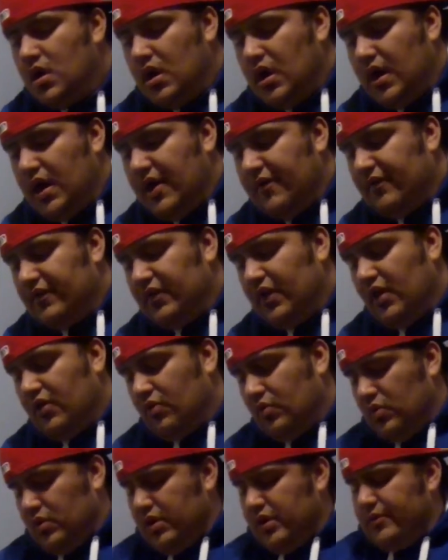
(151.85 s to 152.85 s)
I have
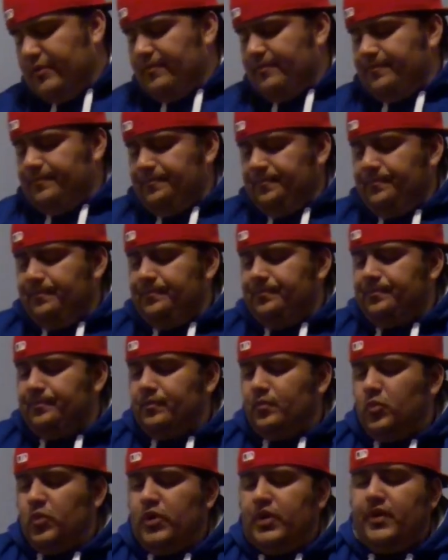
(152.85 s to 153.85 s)
another one.
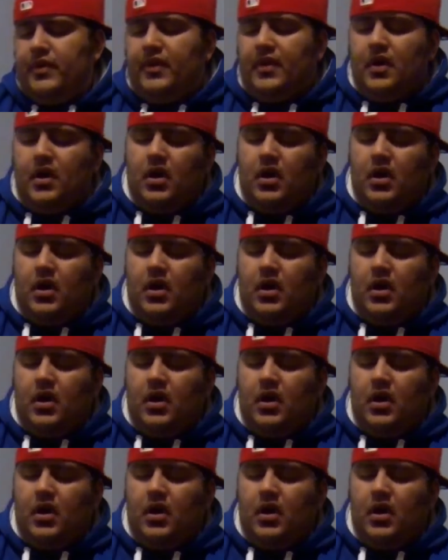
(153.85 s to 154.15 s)
When